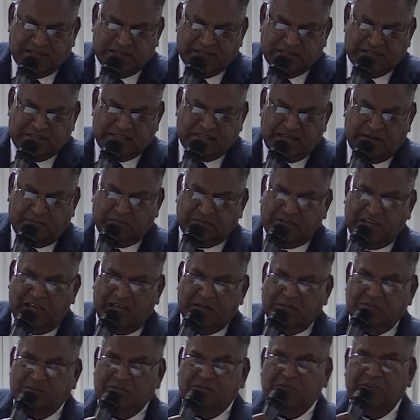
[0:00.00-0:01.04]

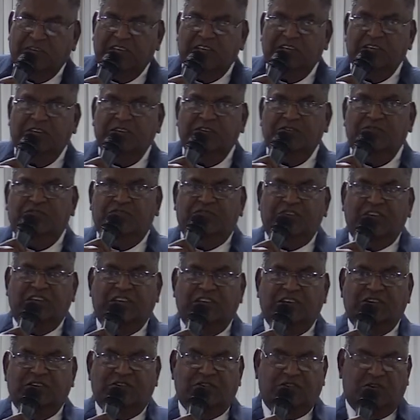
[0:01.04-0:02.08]
Sometimes we
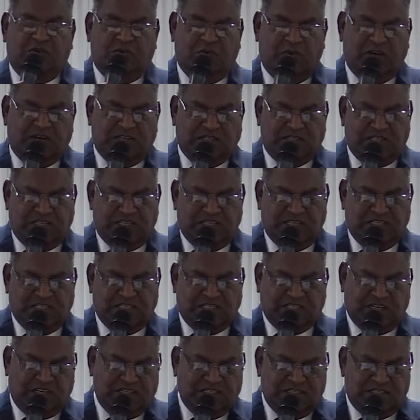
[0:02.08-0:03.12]
feel no one
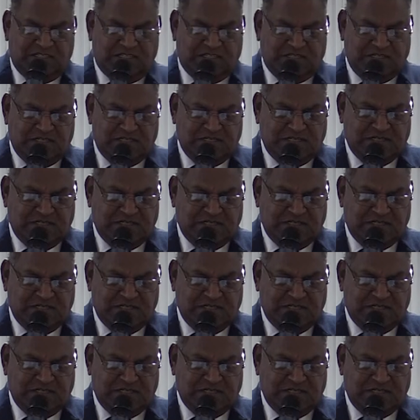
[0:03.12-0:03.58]
sees us,